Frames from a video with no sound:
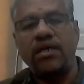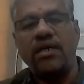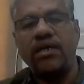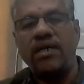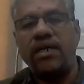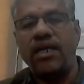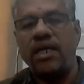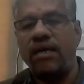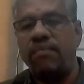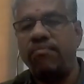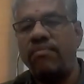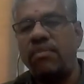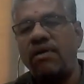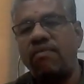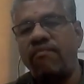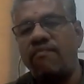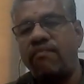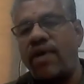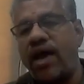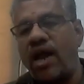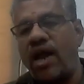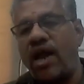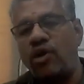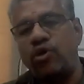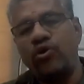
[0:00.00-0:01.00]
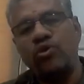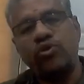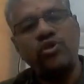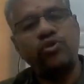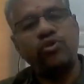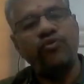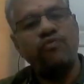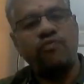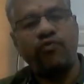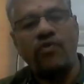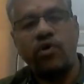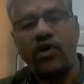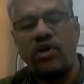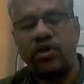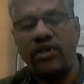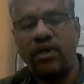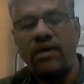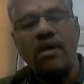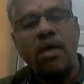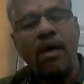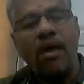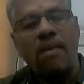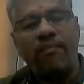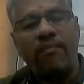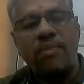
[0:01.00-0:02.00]
table values for
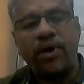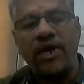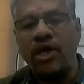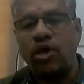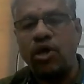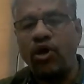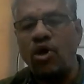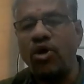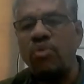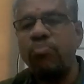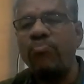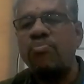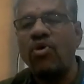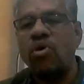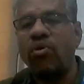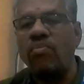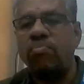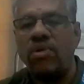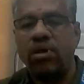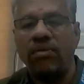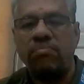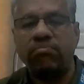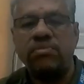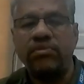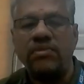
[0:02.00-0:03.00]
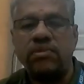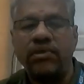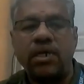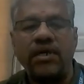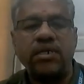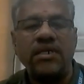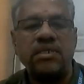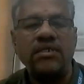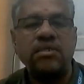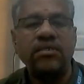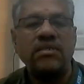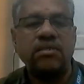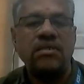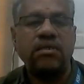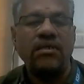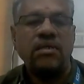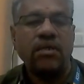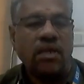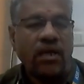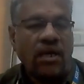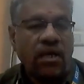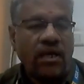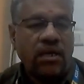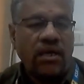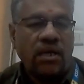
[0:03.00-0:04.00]
the particular problem. That is
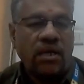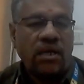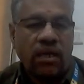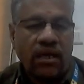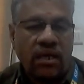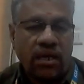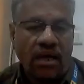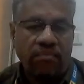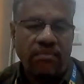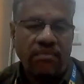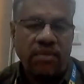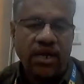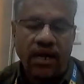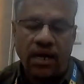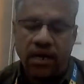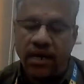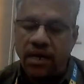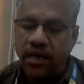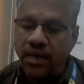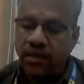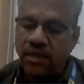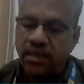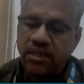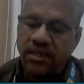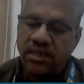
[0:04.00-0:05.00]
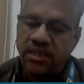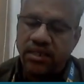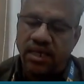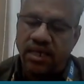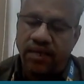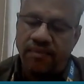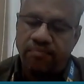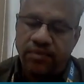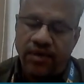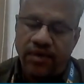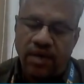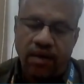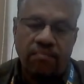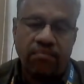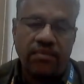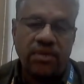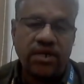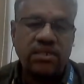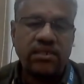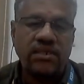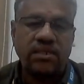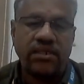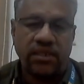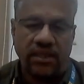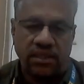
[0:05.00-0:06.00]
coming under the step number
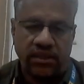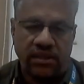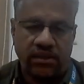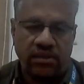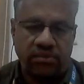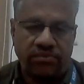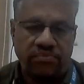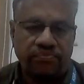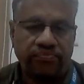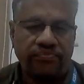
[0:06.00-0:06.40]
6.